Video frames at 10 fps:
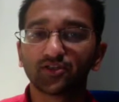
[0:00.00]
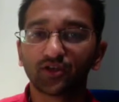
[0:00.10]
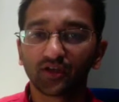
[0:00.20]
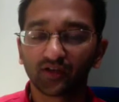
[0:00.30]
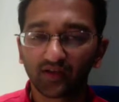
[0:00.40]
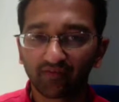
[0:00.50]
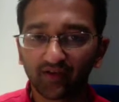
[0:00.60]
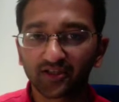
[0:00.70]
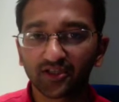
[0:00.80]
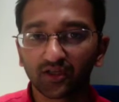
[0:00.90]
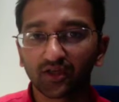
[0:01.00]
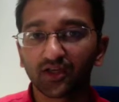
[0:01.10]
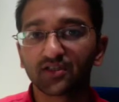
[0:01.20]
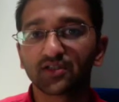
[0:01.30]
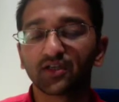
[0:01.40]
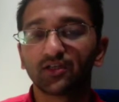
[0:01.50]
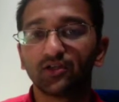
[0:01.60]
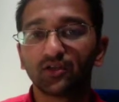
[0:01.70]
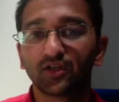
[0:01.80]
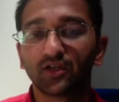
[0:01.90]
you can evangelize and you
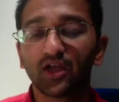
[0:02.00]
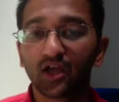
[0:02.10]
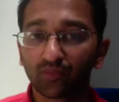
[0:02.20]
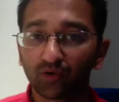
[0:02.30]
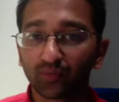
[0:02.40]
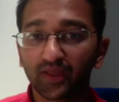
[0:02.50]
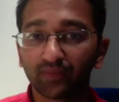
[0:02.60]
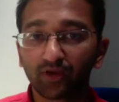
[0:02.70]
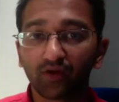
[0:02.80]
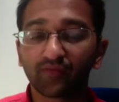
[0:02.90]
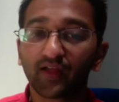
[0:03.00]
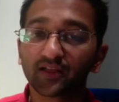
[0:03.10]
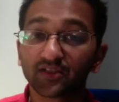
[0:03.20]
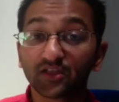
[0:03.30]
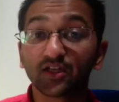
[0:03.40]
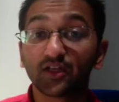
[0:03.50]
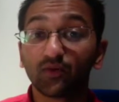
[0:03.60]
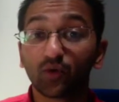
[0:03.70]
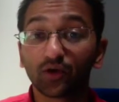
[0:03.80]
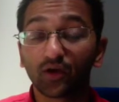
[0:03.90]
can put people off, and that's certainly
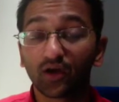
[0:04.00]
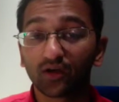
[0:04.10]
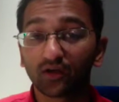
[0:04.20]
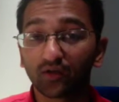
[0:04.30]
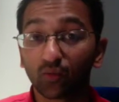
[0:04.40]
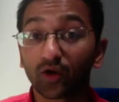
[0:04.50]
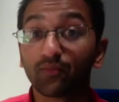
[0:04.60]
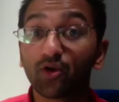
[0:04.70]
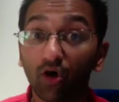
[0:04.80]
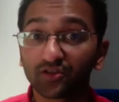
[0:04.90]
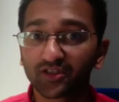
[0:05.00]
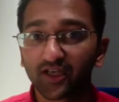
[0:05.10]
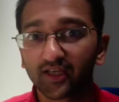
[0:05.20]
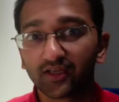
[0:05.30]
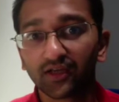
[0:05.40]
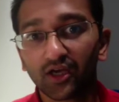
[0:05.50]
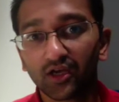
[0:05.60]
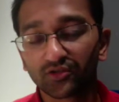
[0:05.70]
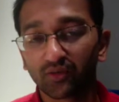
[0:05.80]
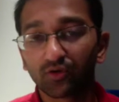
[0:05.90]
what I'm not saying.
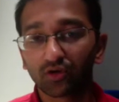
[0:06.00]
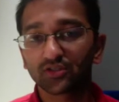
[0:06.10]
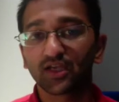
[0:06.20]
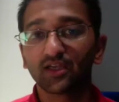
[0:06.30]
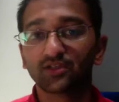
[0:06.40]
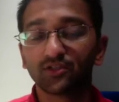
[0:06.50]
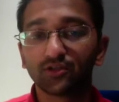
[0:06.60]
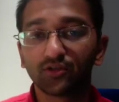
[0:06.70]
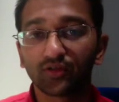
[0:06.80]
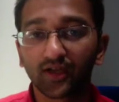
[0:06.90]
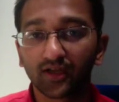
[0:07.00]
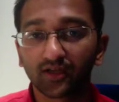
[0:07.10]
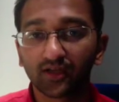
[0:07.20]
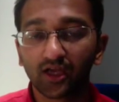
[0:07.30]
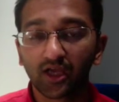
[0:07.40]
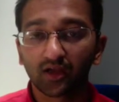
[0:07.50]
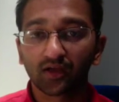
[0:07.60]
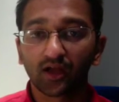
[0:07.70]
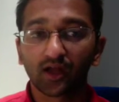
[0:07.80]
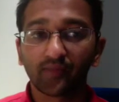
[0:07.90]
So I'm not saying to do that,
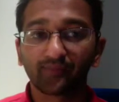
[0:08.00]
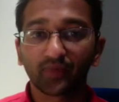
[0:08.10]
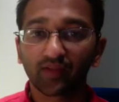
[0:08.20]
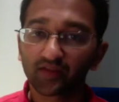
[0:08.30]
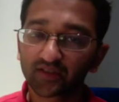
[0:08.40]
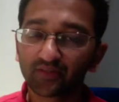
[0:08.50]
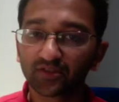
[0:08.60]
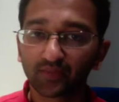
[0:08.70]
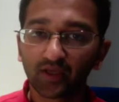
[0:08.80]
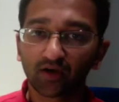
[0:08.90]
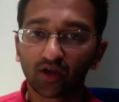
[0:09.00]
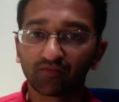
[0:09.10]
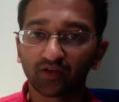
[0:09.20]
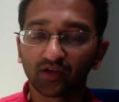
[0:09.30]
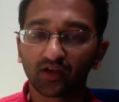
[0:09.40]
and there seems to be kind of a